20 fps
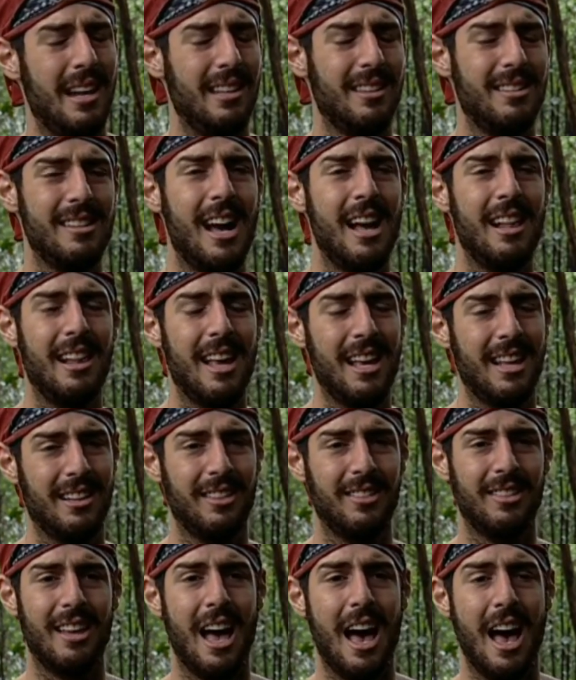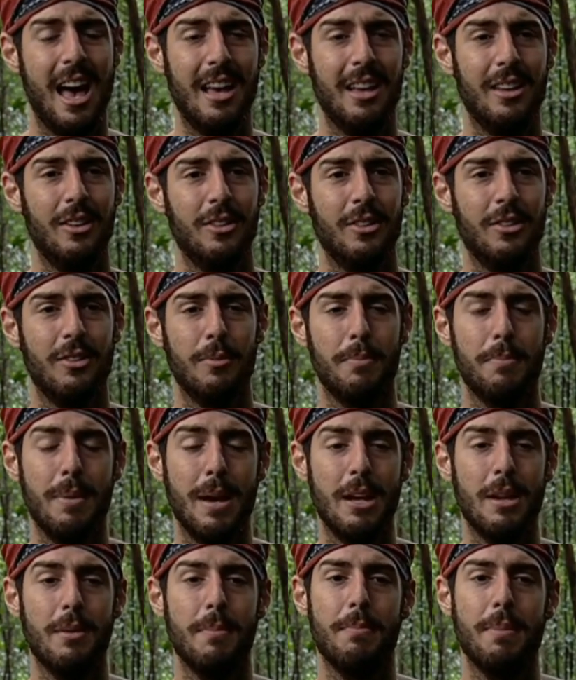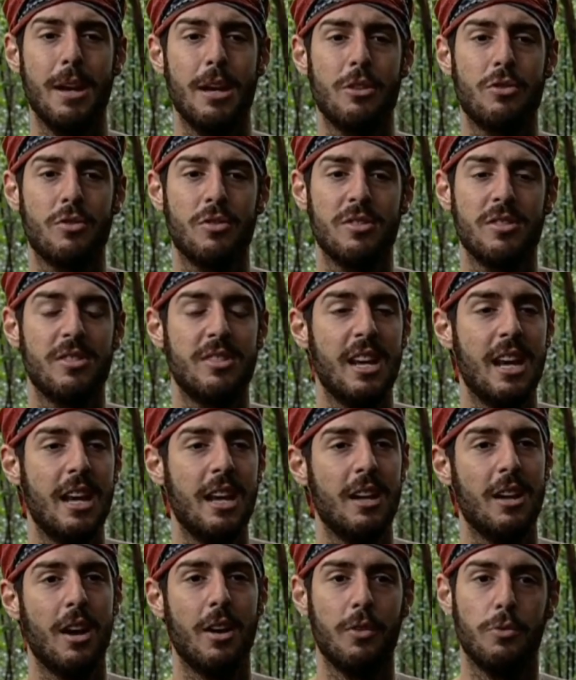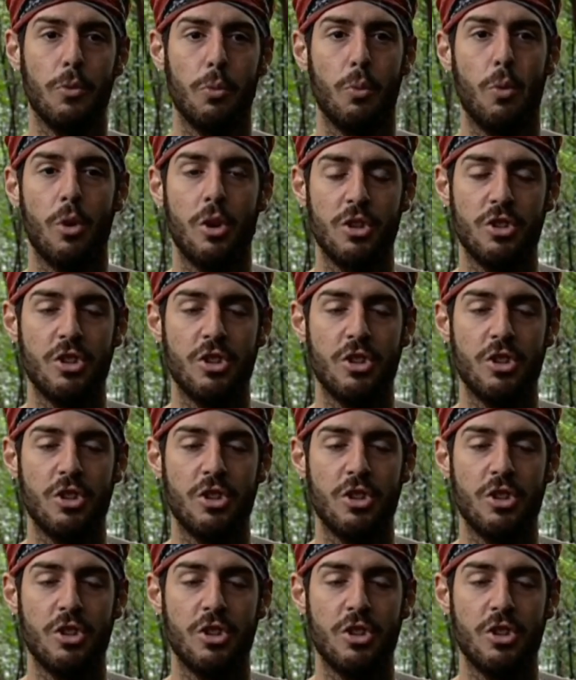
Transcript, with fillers: It's not like this guy is patron saint of reward